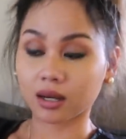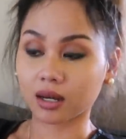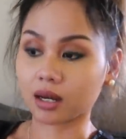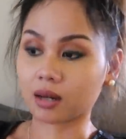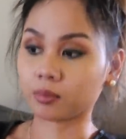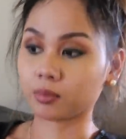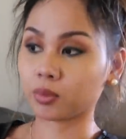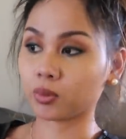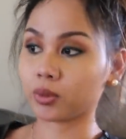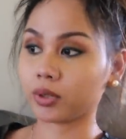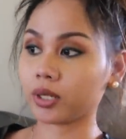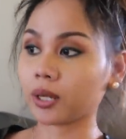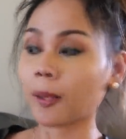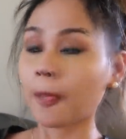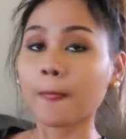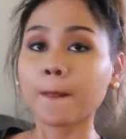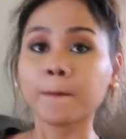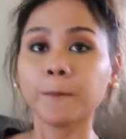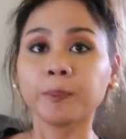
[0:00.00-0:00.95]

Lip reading: kapoy.